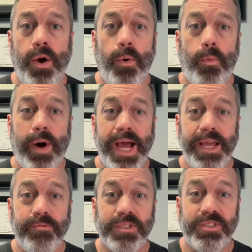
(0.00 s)
why
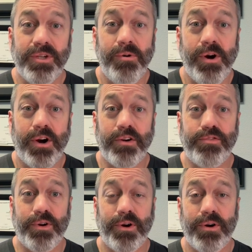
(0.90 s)
it was so hard
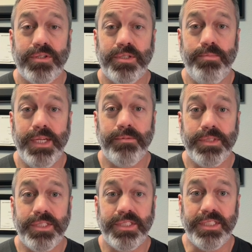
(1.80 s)
for her to be able
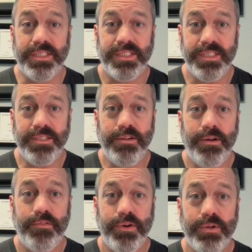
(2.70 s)
to sit still,
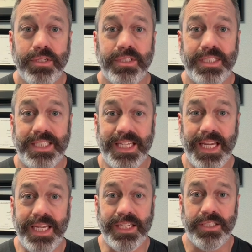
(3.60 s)
focused, and
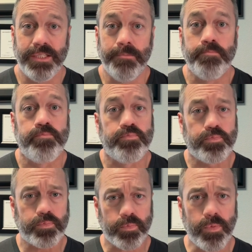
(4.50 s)
engaged.
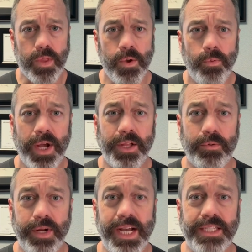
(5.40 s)
While at
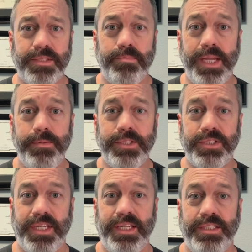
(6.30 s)
rest, Mabel
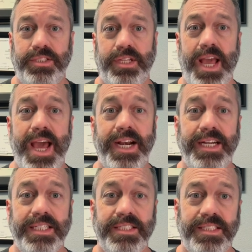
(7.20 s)
Skins had an
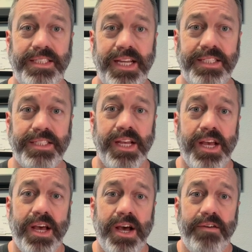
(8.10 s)
excess
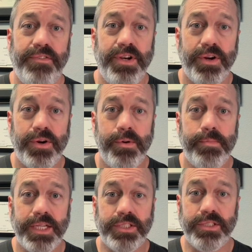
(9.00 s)
of
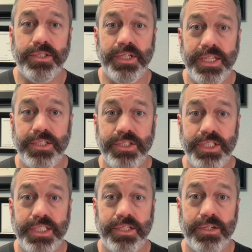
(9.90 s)
neuromuscular
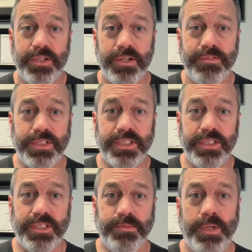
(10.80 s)
energy in her nervous
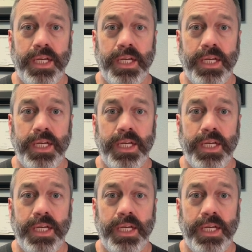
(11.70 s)
system.